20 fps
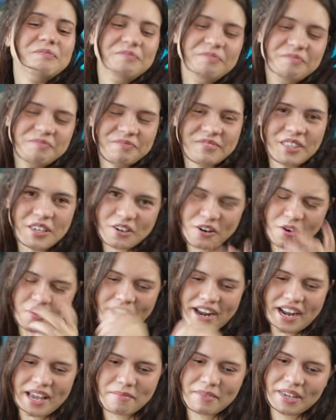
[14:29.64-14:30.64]
You know
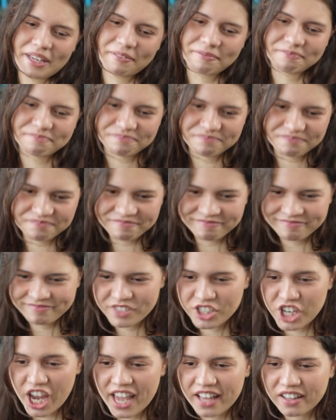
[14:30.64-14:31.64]
what I mean.
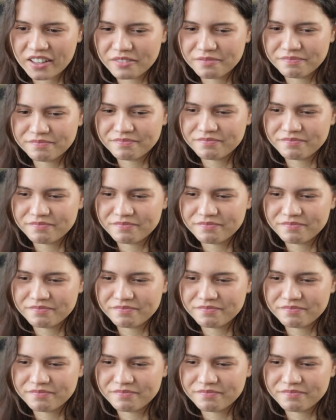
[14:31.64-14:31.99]
Jail.